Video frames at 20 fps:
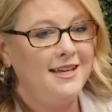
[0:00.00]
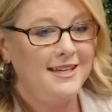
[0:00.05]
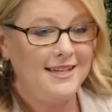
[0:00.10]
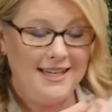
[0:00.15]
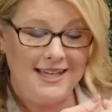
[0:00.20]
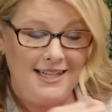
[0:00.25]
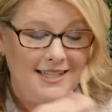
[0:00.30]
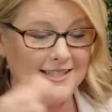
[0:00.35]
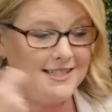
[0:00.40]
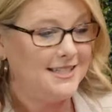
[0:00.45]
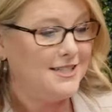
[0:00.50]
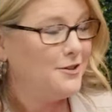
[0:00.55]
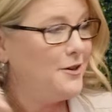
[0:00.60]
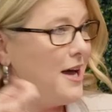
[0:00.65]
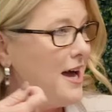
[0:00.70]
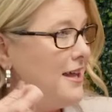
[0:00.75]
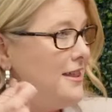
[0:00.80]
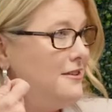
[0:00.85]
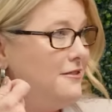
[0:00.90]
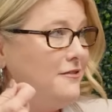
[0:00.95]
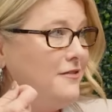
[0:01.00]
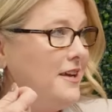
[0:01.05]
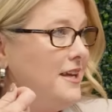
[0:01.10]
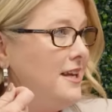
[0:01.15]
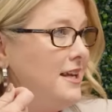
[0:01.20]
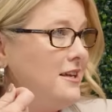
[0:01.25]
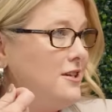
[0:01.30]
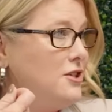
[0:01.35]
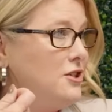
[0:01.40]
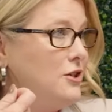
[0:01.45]
He still had the
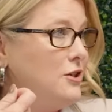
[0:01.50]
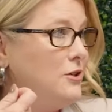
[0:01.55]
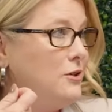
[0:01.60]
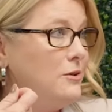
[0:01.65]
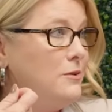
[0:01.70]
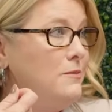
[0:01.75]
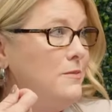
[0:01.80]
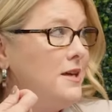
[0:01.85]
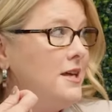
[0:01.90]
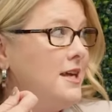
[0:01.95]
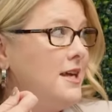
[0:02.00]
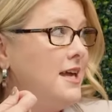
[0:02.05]
feeding tube